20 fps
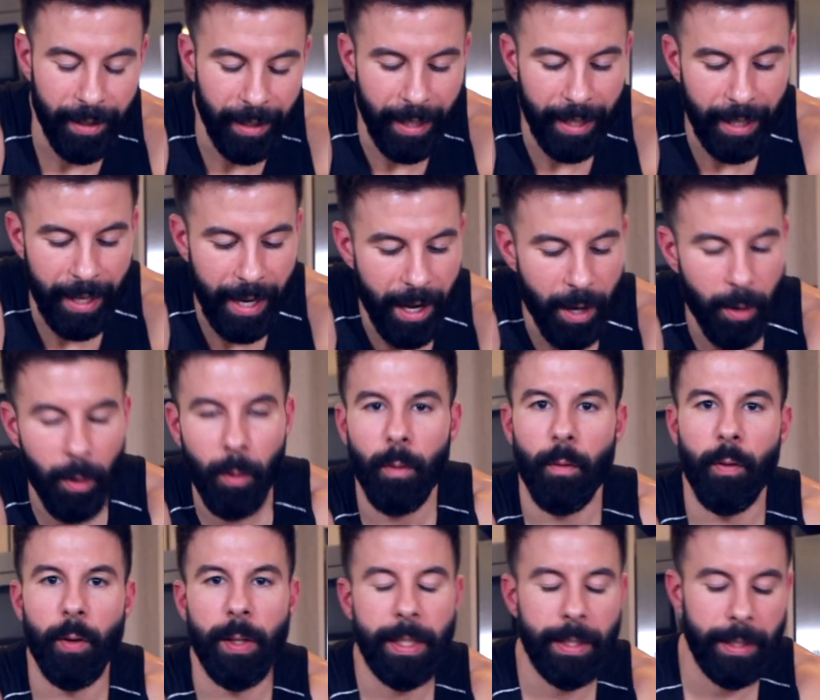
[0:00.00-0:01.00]
and now
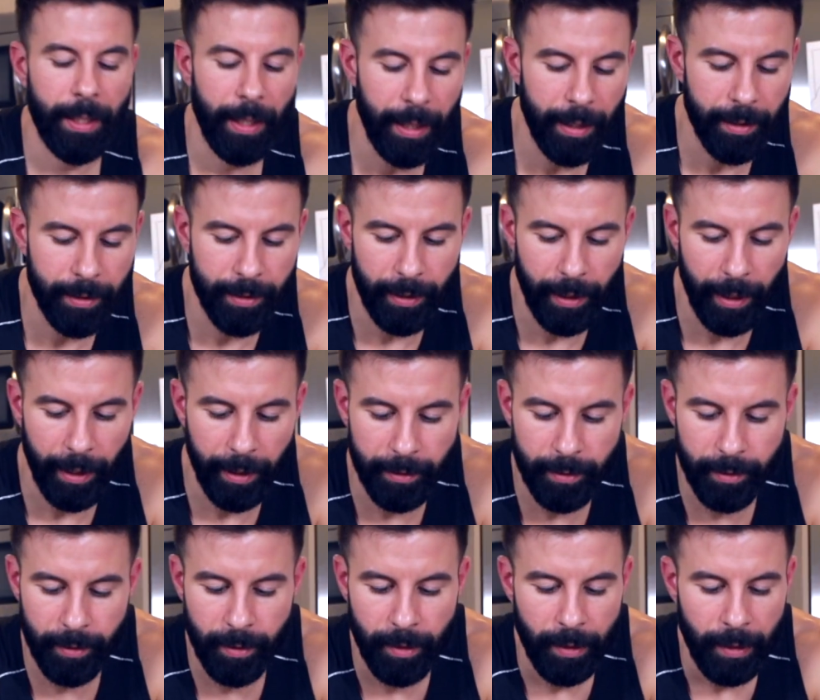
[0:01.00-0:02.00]
for the taste
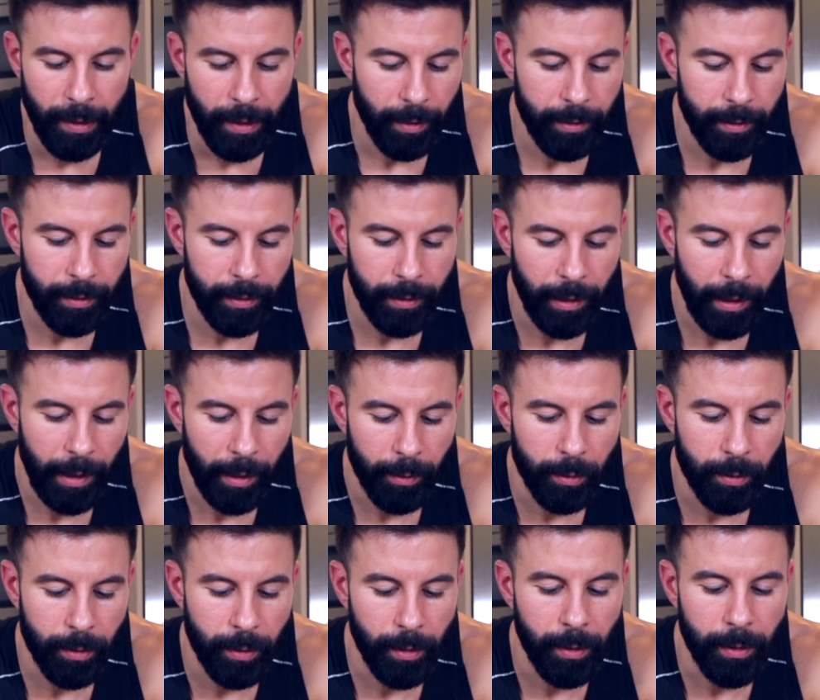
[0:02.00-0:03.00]
test. Let's see how
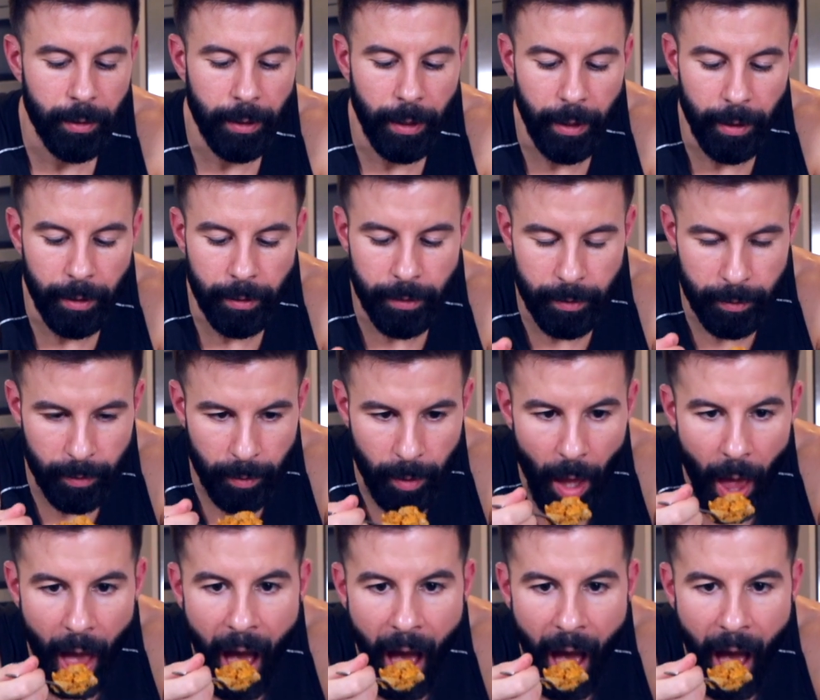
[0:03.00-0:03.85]
she tastes.